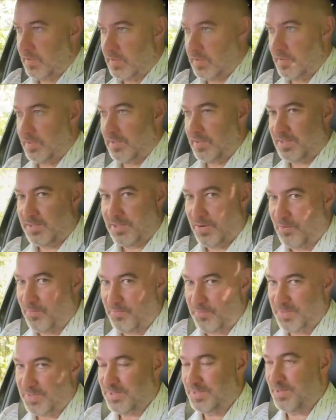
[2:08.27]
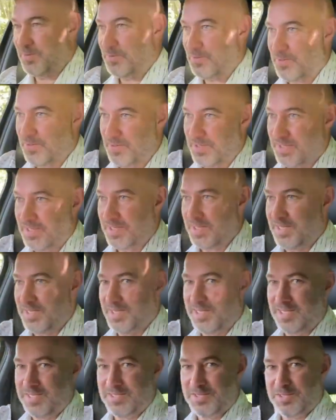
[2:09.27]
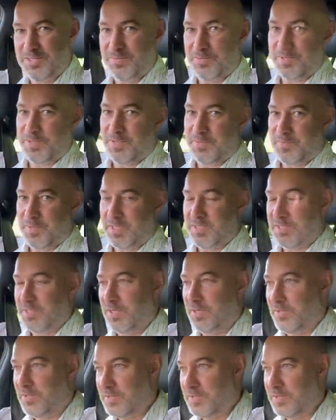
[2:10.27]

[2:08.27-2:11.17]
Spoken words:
This Golf is so good, isn't it? It's just one of the best cars